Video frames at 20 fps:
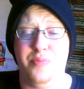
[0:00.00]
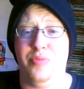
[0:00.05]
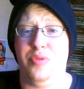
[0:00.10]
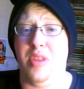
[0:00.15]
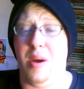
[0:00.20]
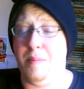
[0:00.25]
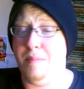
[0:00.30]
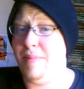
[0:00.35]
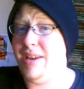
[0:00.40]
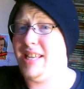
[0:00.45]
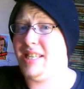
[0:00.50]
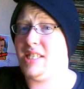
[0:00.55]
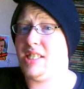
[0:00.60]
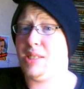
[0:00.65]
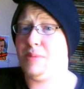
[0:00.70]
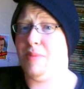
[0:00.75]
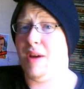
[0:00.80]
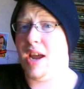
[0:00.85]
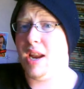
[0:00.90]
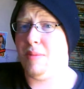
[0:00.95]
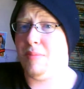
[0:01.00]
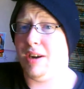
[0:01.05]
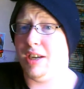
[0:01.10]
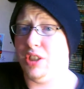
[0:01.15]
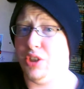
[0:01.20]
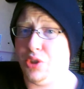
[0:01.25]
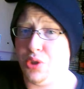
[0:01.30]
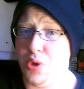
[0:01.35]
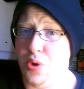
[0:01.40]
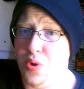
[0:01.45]
The Amazing
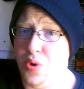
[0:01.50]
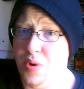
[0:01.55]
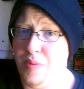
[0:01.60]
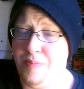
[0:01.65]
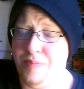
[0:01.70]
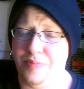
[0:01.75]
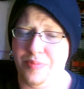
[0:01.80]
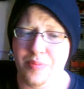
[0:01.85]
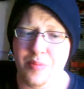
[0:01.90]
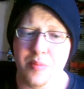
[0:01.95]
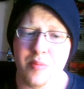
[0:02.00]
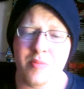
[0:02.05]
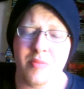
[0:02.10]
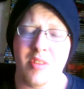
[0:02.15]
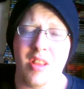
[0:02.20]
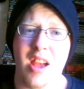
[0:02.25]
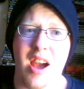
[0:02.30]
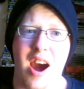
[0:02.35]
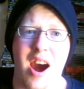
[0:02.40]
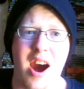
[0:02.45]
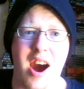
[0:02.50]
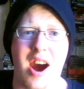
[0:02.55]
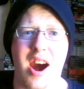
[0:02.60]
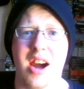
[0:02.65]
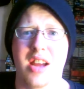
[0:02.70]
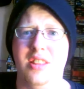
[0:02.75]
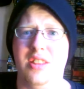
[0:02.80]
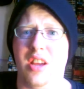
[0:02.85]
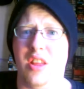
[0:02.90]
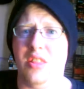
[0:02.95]
Spider-Man 2,
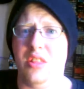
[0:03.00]
and